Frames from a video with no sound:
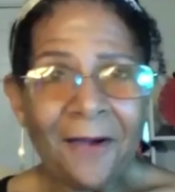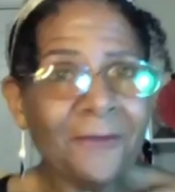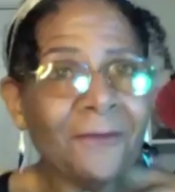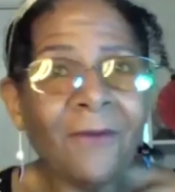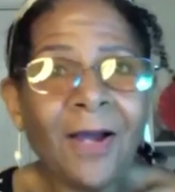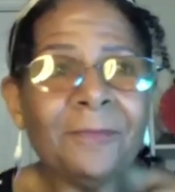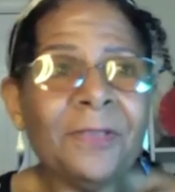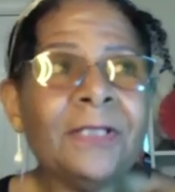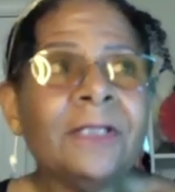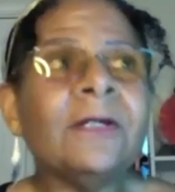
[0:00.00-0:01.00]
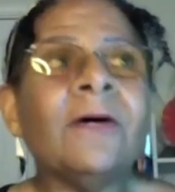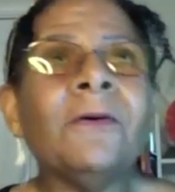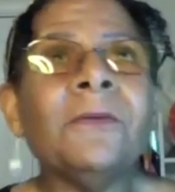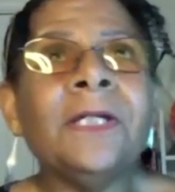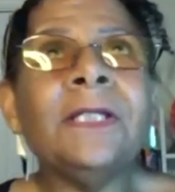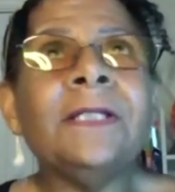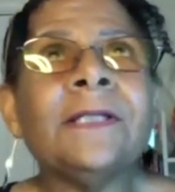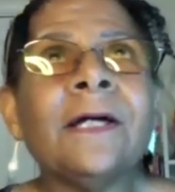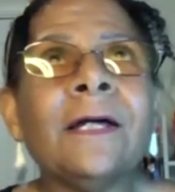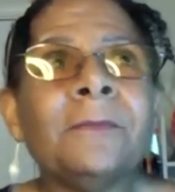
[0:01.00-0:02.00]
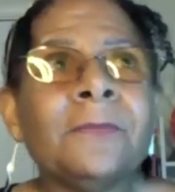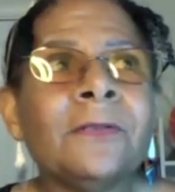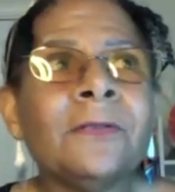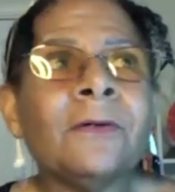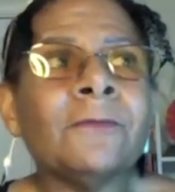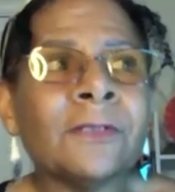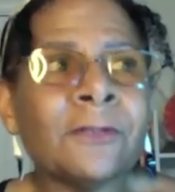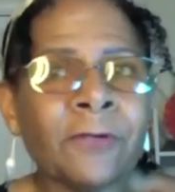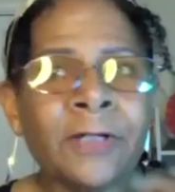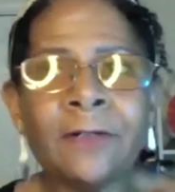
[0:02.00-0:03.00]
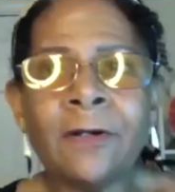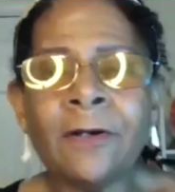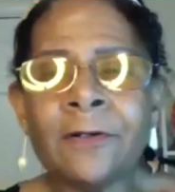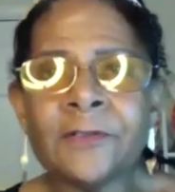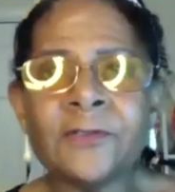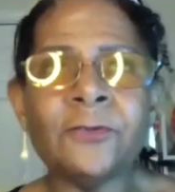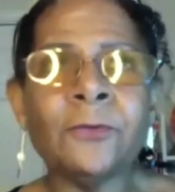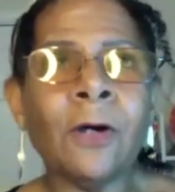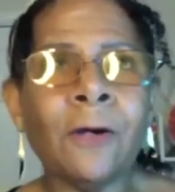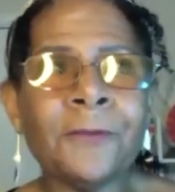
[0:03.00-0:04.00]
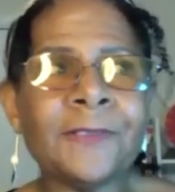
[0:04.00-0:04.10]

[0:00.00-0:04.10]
know. I mean, anytime, the great artist, you always